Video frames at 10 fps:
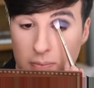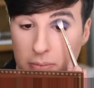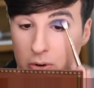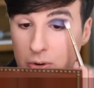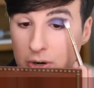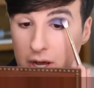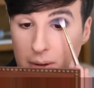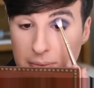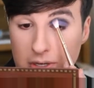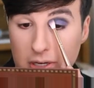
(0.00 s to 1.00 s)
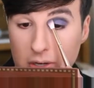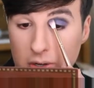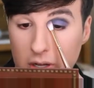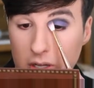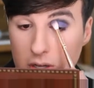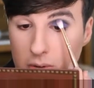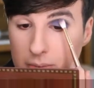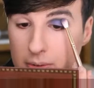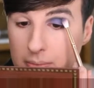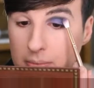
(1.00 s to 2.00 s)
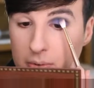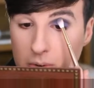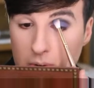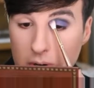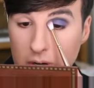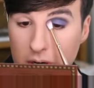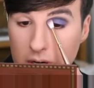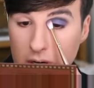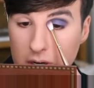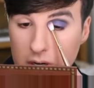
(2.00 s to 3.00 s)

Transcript: bold up here a little bit more.